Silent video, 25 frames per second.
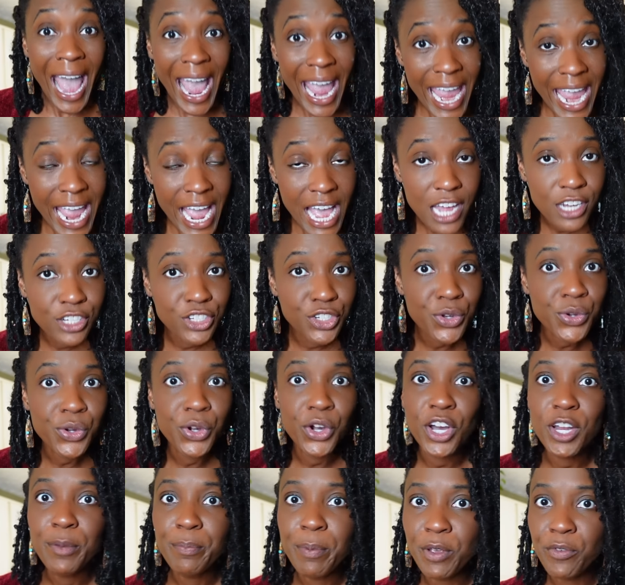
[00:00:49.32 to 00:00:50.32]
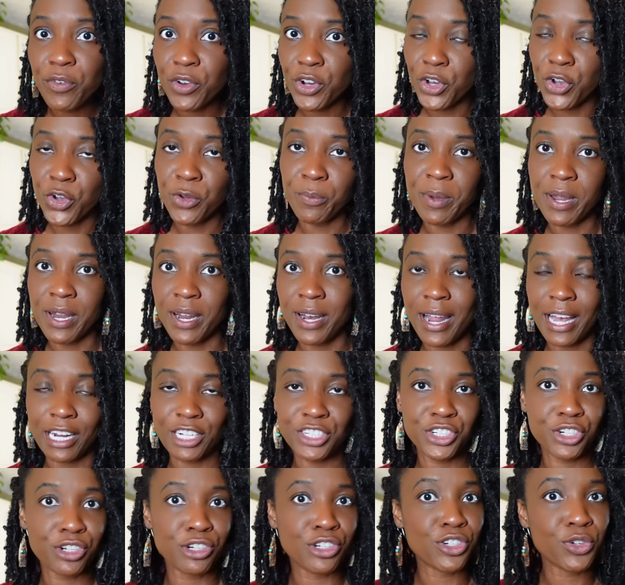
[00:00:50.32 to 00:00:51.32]
And you could be recouping an
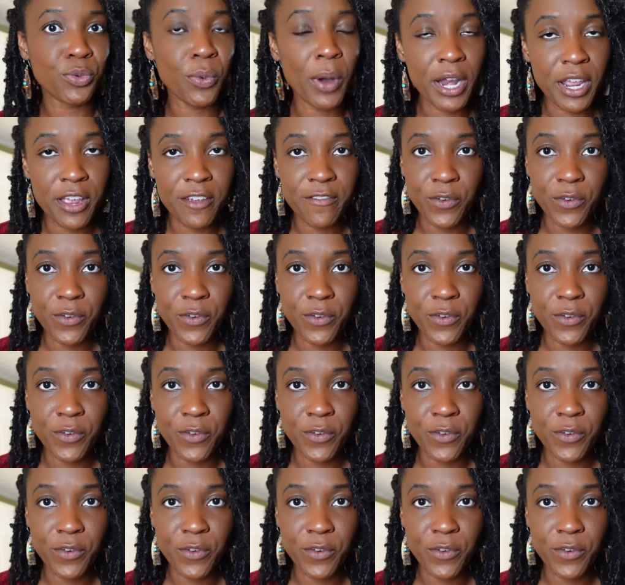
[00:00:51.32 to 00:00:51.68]
extra 20,